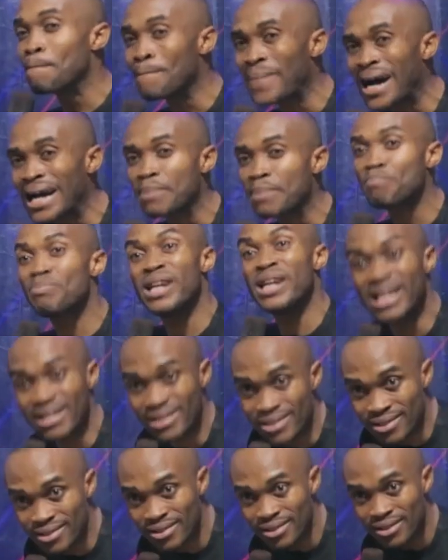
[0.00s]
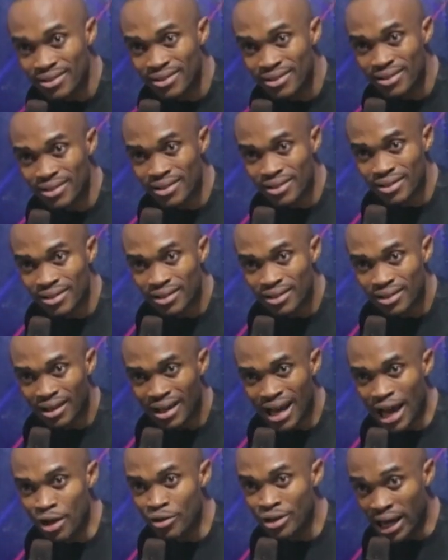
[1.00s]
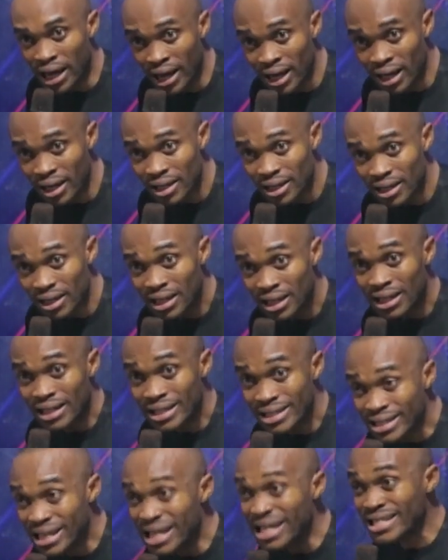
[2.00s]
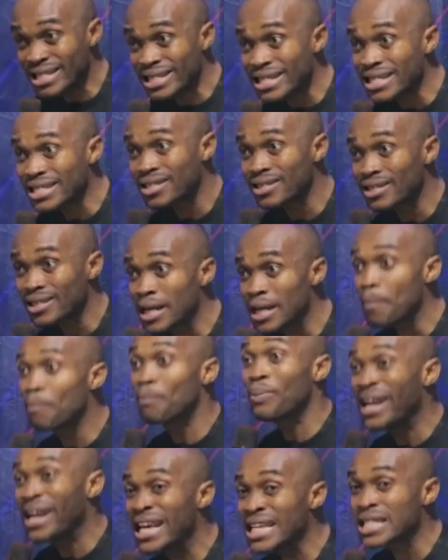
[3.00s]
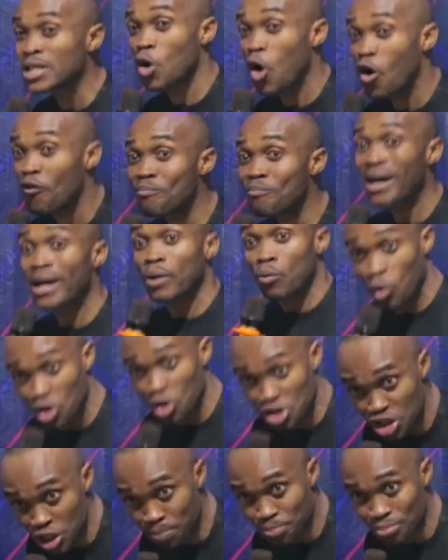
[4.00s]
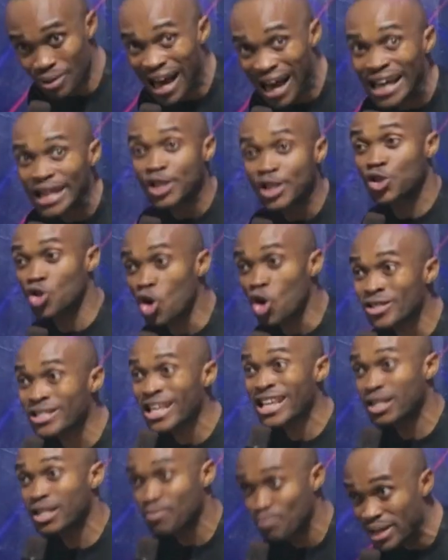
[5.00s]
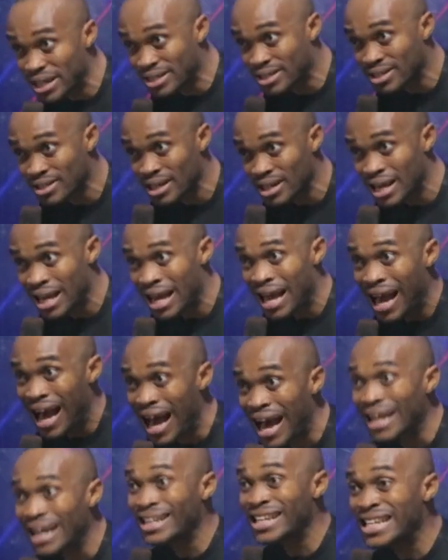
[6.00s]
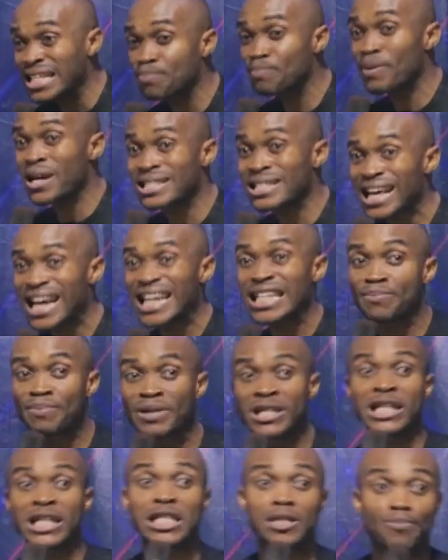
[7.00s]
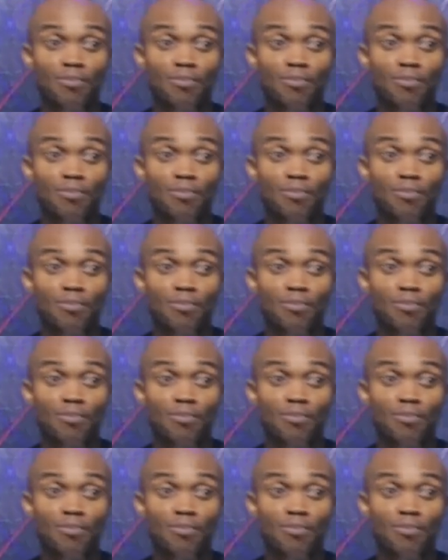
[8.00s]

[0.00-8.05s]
my place. Are you there? This is the place of my worship. I chose this place. And this place has been the